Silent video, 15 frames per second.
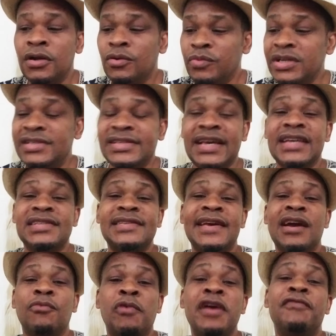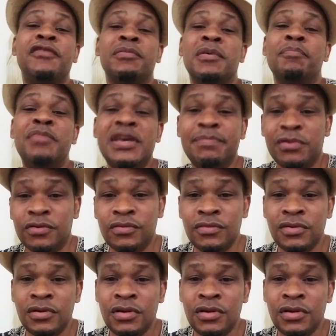we said stay away from them people.